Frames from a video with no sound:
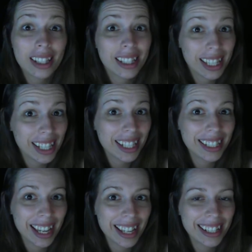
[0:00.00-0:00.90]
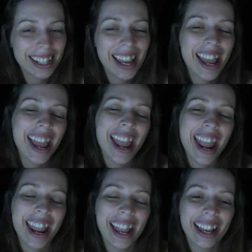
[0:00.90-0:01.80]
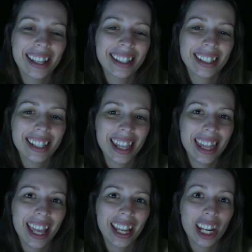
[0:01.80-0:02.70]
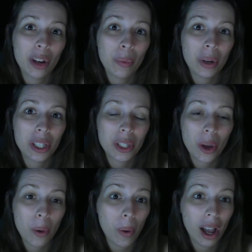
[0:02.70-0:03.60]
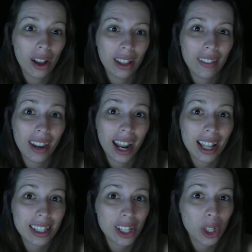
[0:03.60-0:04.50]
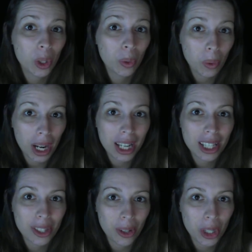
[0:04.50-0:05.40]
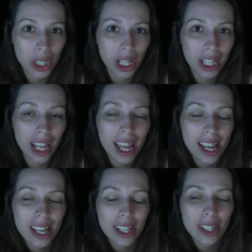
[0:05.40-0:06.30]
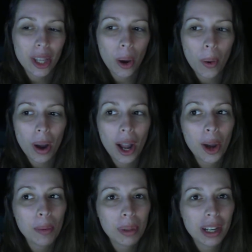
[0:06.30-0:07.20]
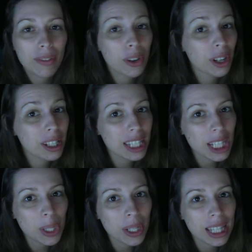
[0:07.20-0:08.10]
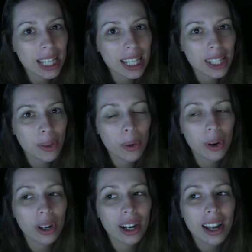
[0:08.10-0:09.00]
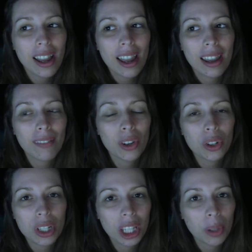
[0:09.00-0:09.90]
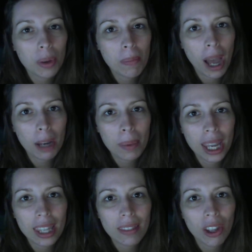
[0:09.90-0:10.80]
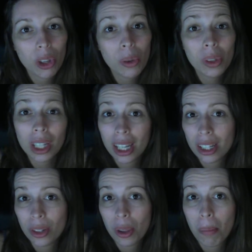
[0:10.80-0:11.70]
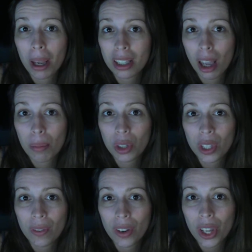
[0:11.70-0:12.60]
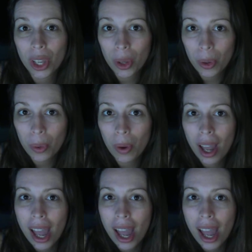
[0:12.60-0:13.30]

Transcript: to get it done, and that it went so well, and that I had such a great surgeon. So I hope that if you're considering this, or if you're dealing with back pain, that you look into the best options for you,